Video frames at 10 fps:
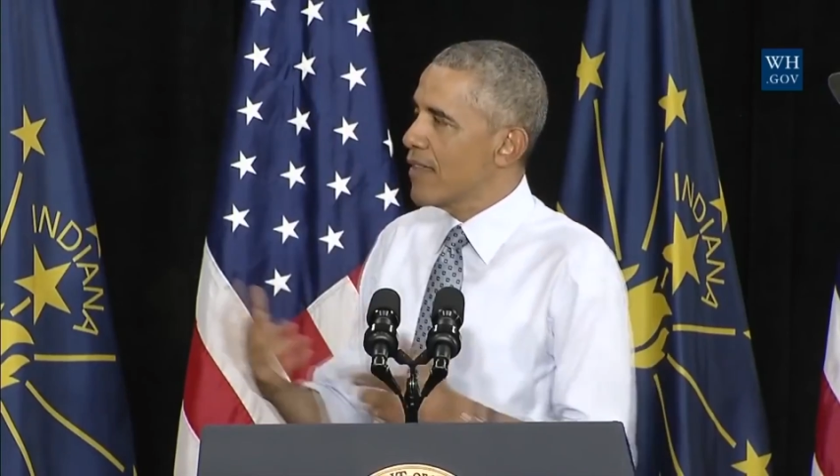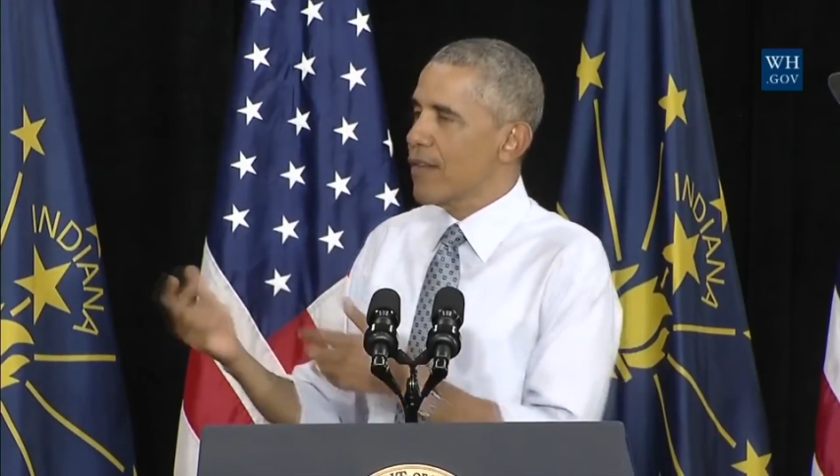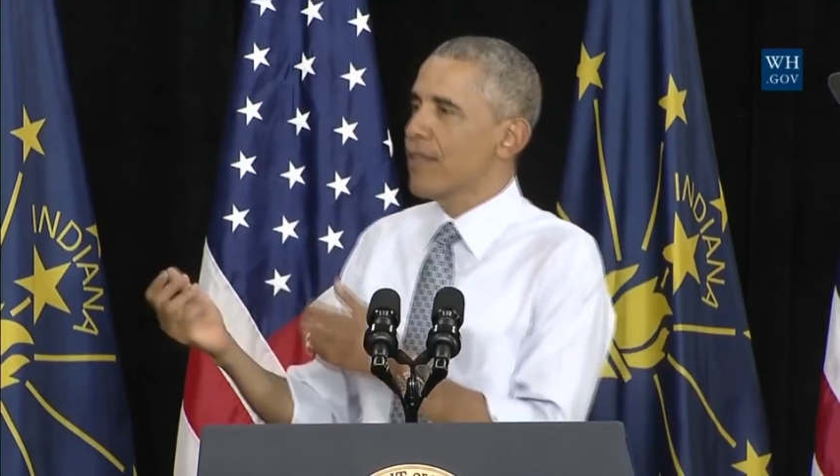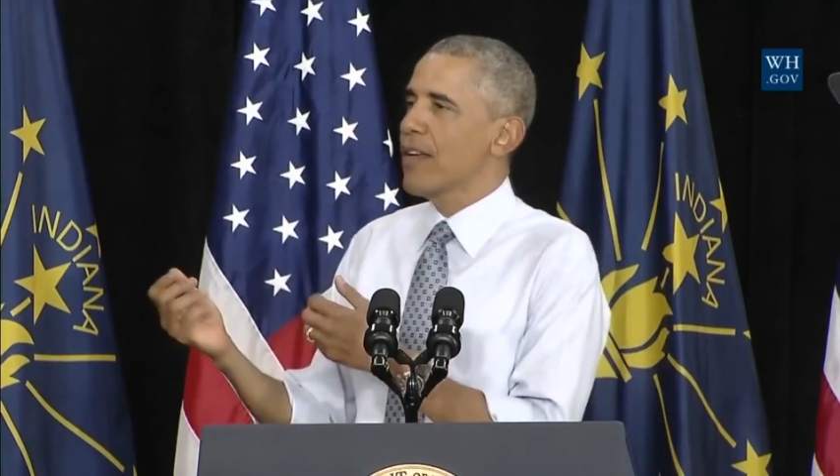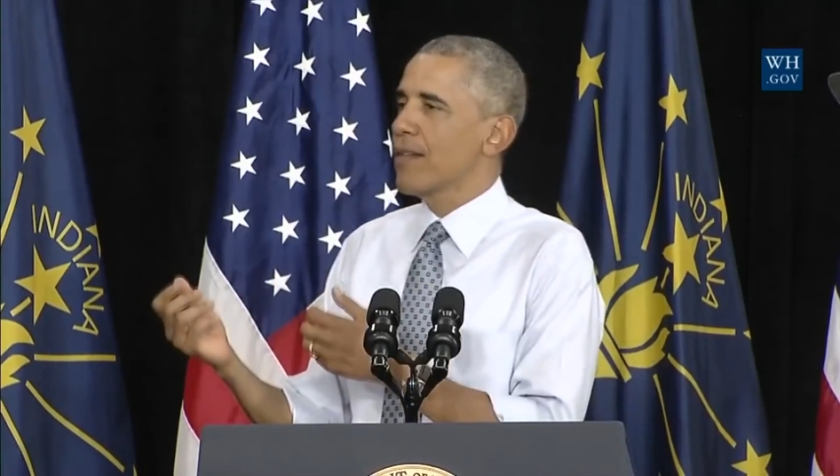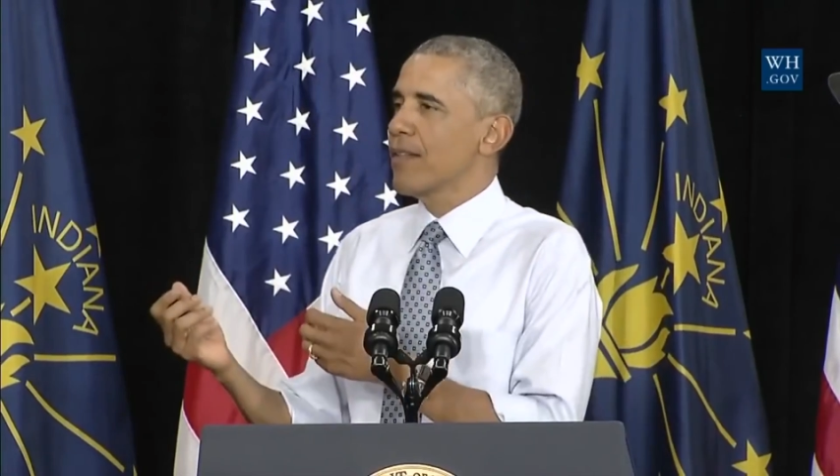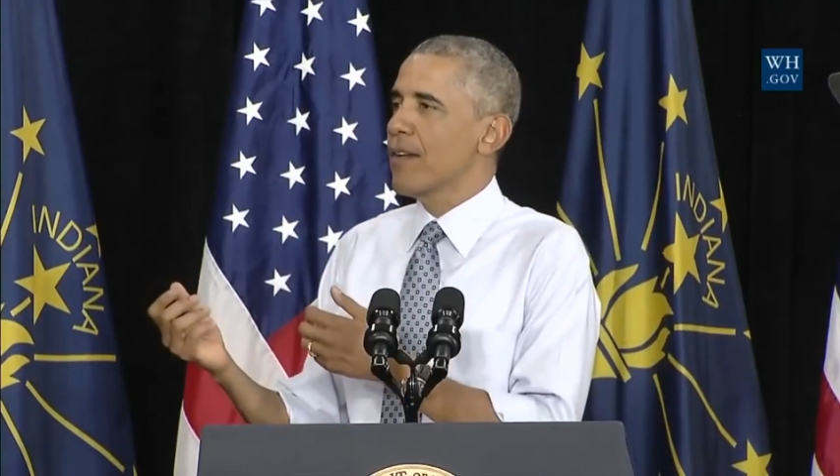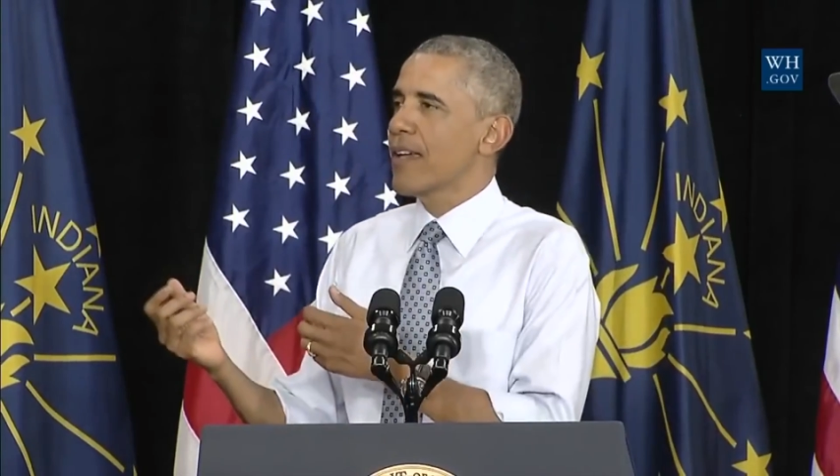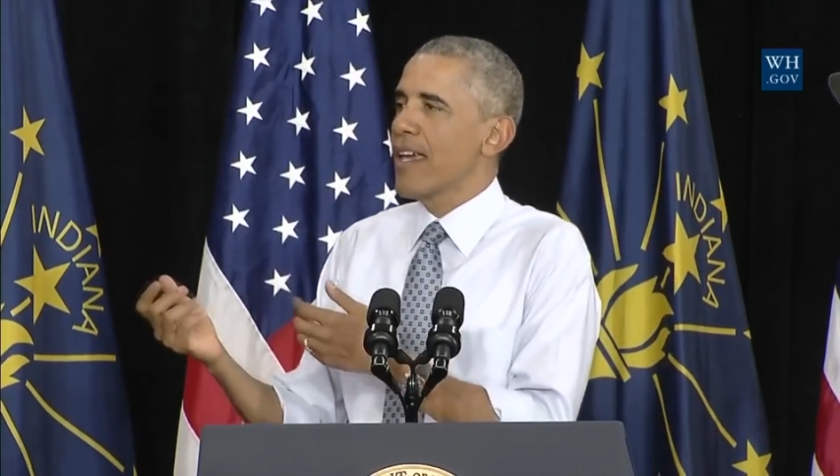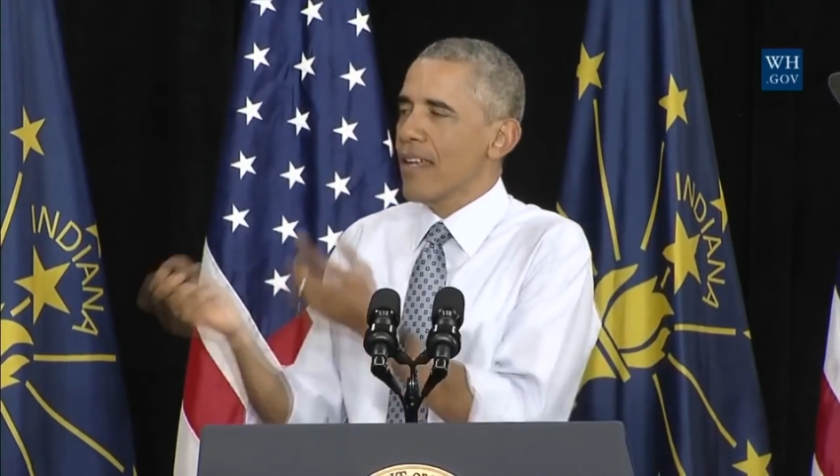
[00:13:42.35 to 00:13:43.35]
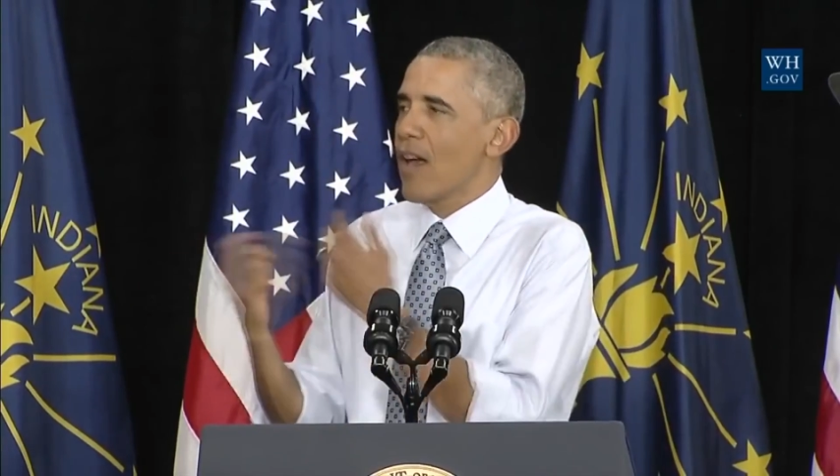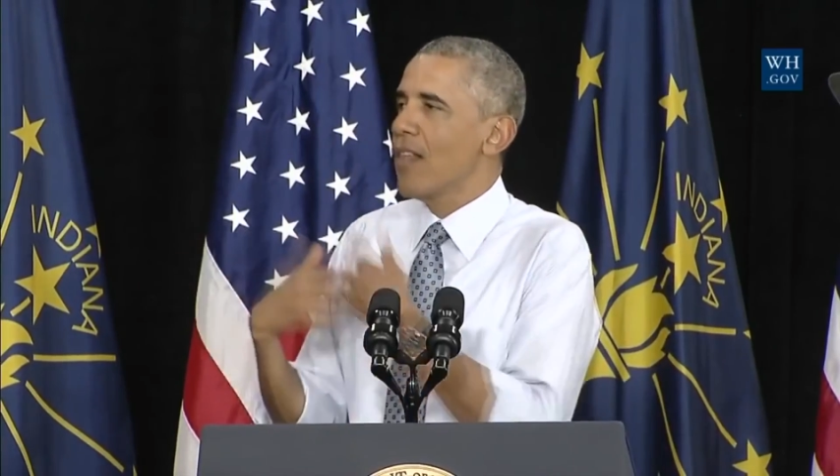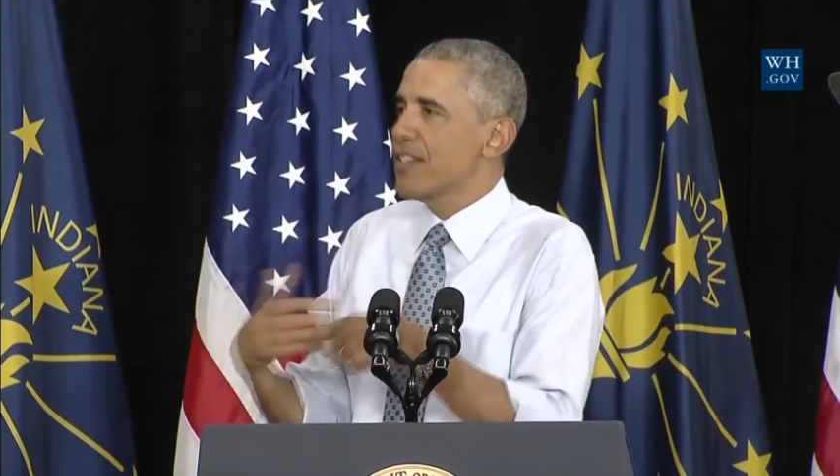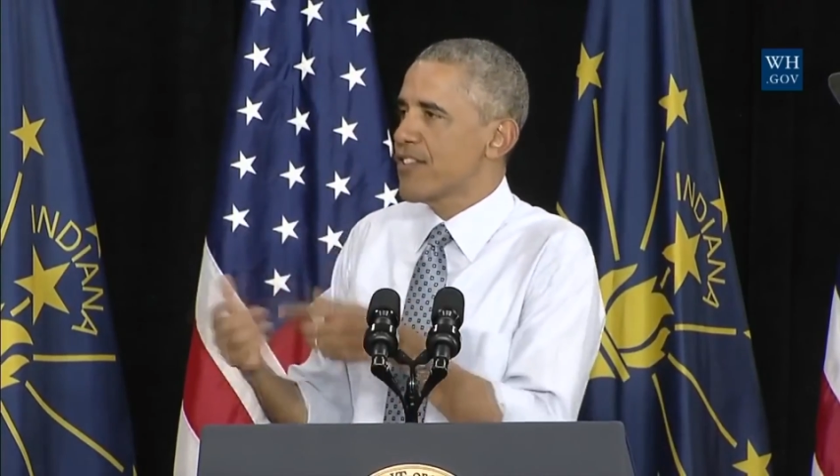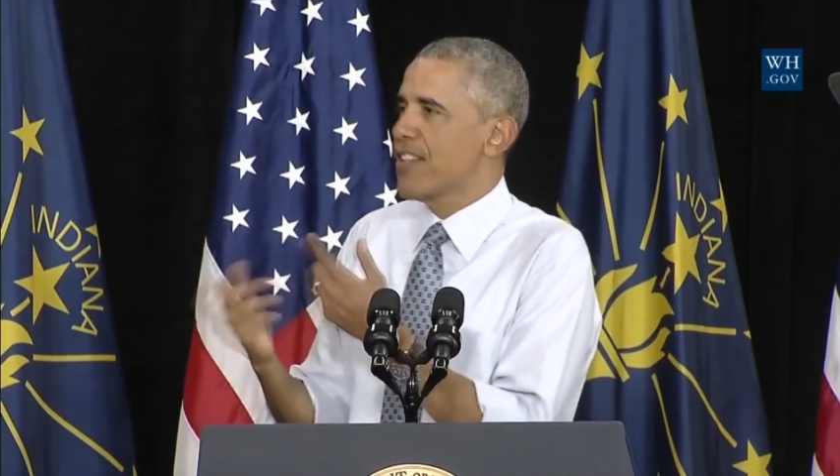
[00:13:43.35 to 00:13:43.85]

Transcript: they're getting all this